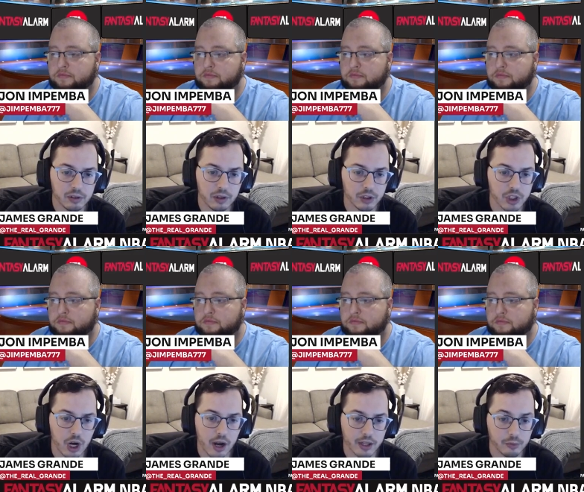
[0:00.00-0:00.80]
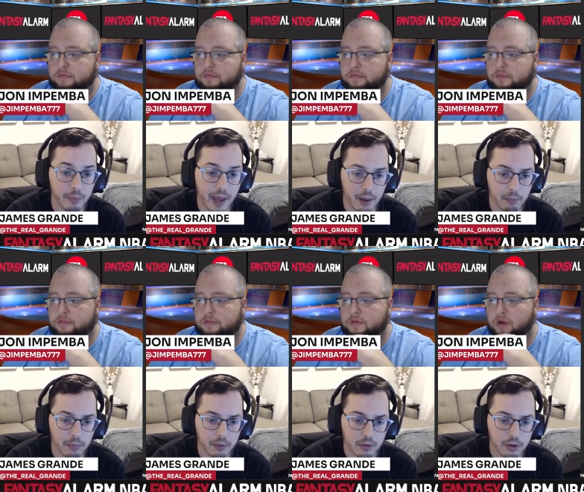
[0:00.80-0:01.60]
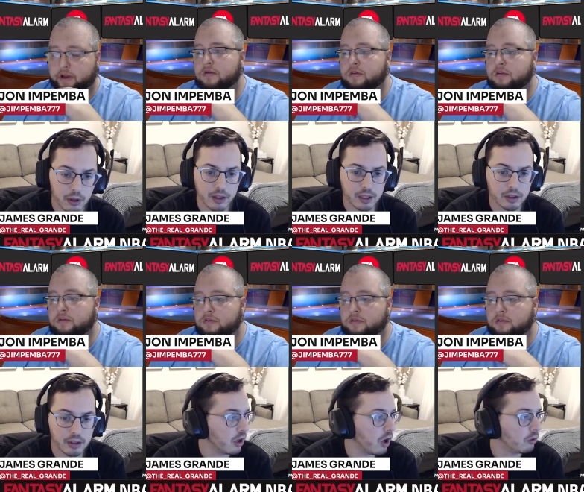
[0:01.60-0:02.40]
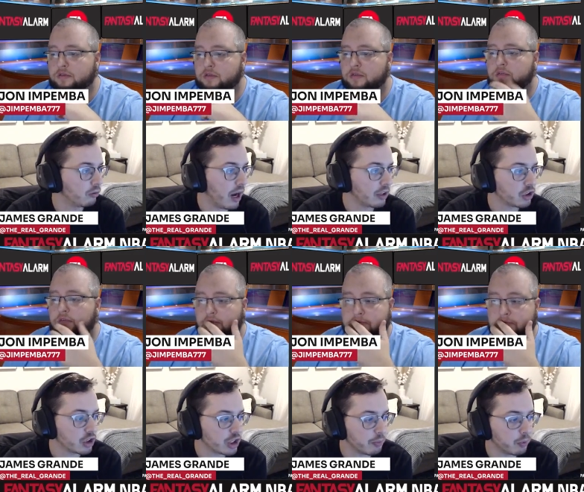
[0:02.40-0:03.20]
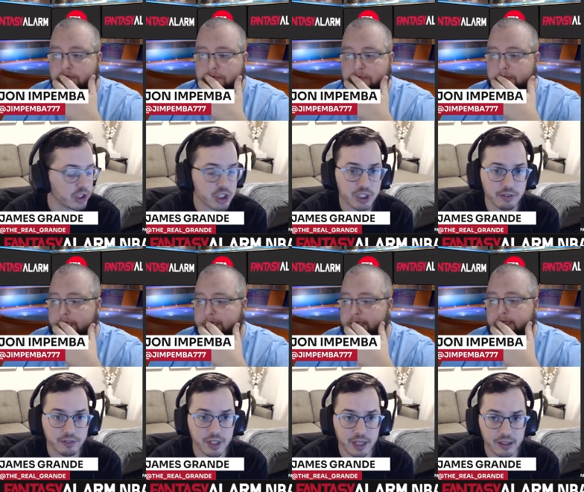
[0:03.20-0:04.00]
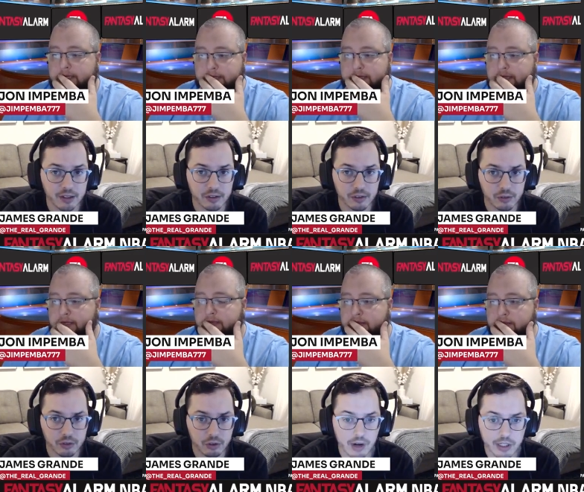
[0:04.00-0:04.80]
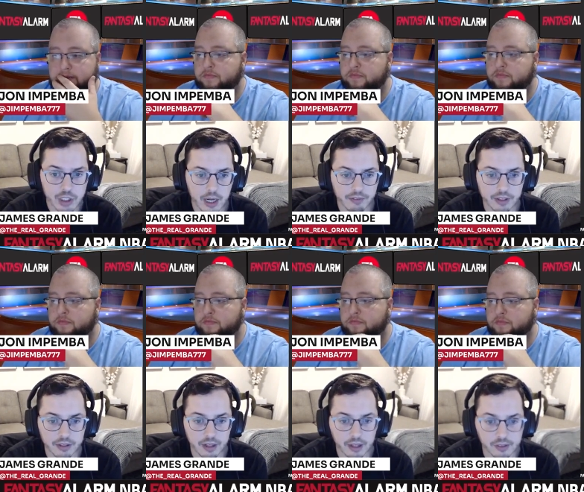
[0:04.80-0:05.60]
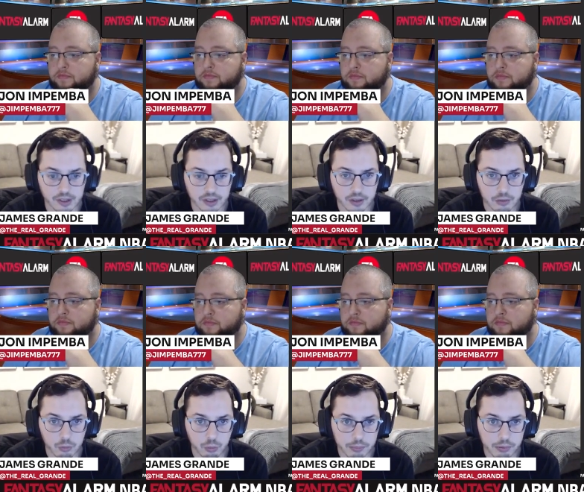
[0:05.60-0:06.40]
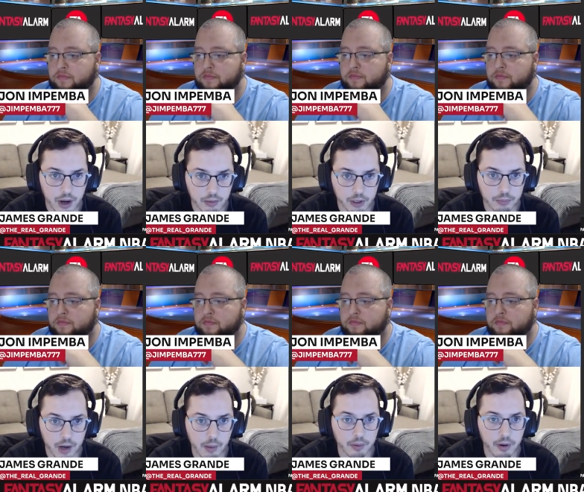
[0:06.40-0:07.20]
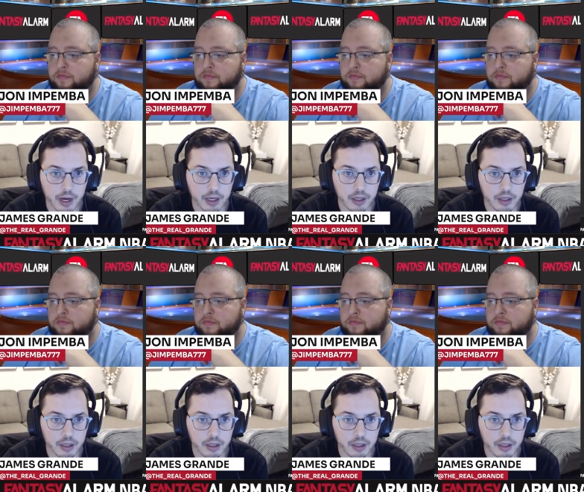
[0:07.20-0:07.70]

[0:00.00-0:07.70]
Speaker 1: the chalk is Bam. Okay. I think the rostership would shift his direction. And if he doesn't, we pro you're probably right.